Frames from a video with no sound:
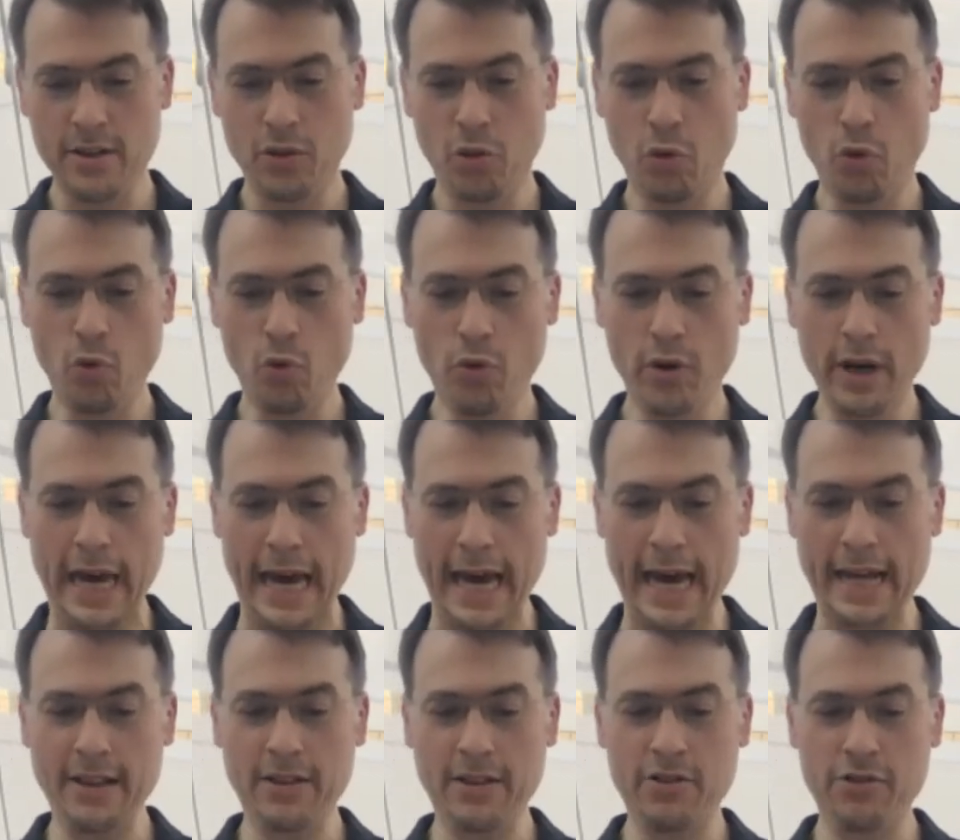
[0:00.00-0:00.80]
to
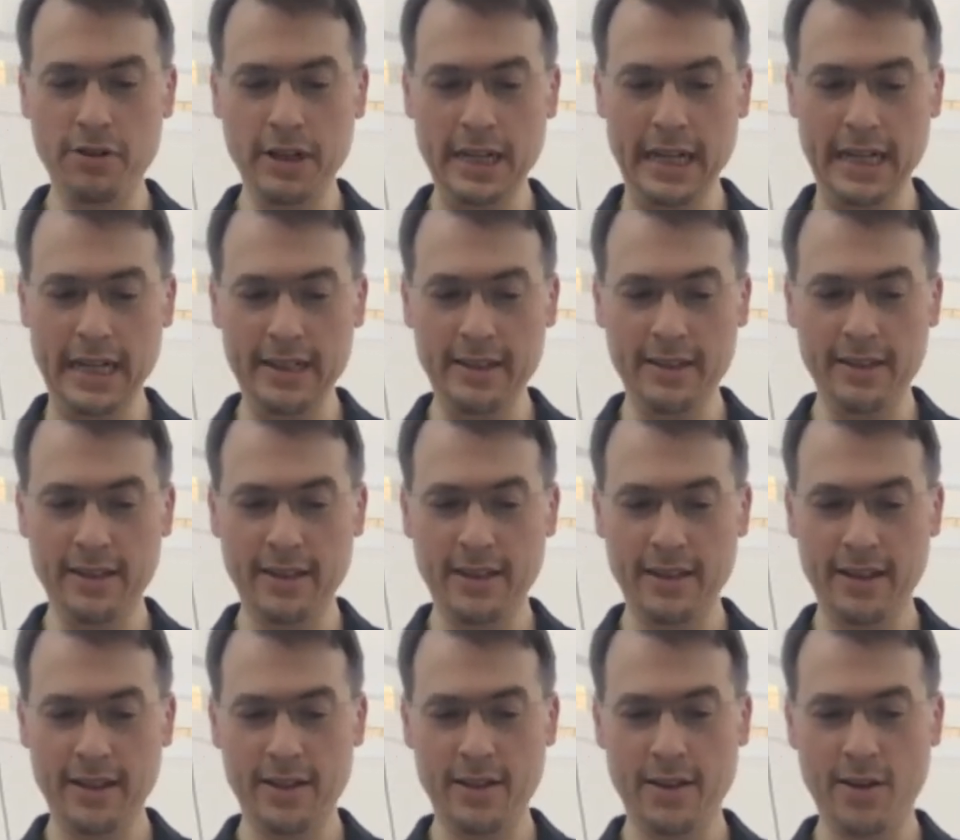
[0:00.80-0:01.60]
get
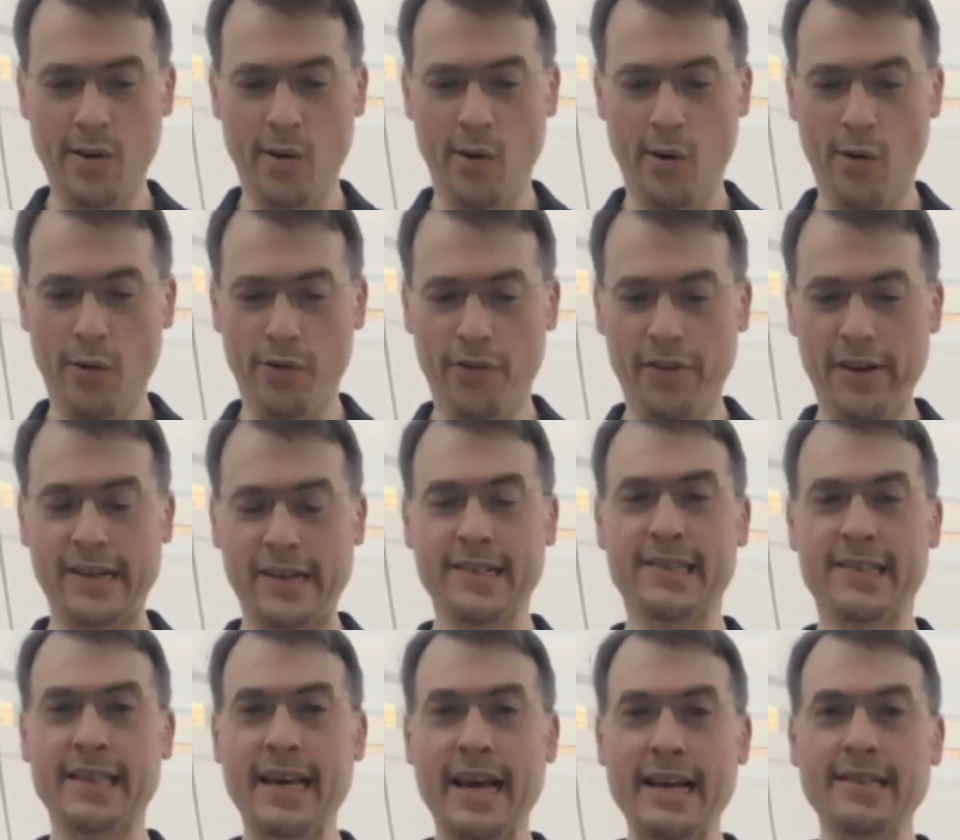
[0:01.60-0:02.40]
rid of
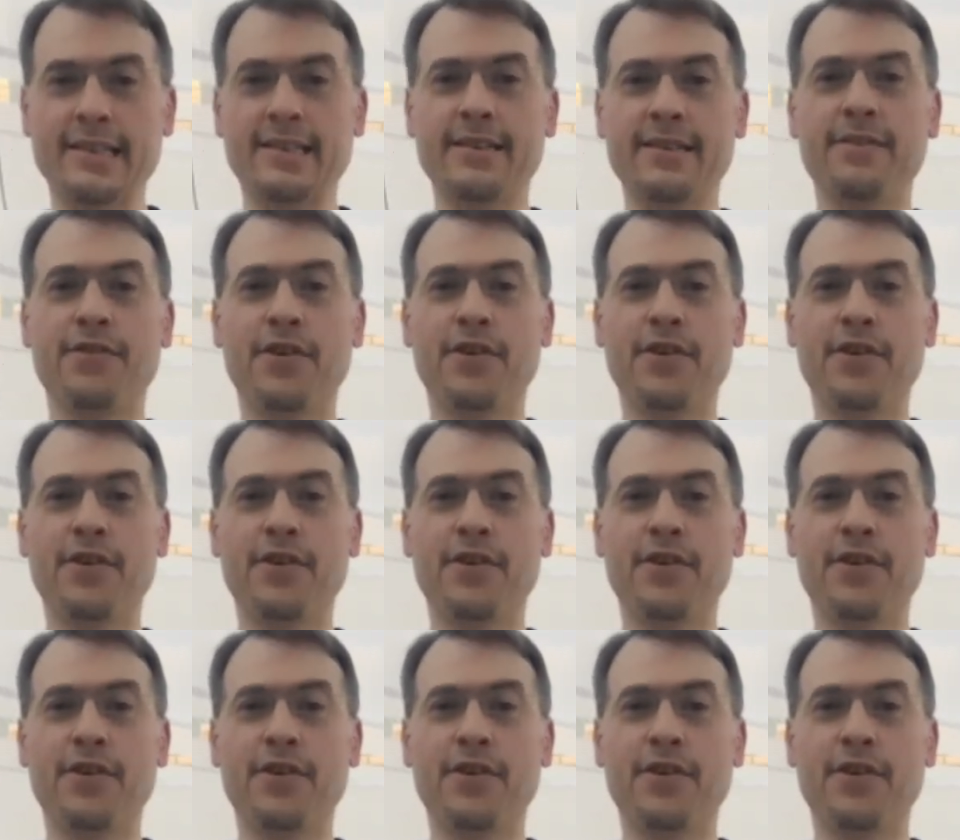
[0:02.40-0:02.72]
excessive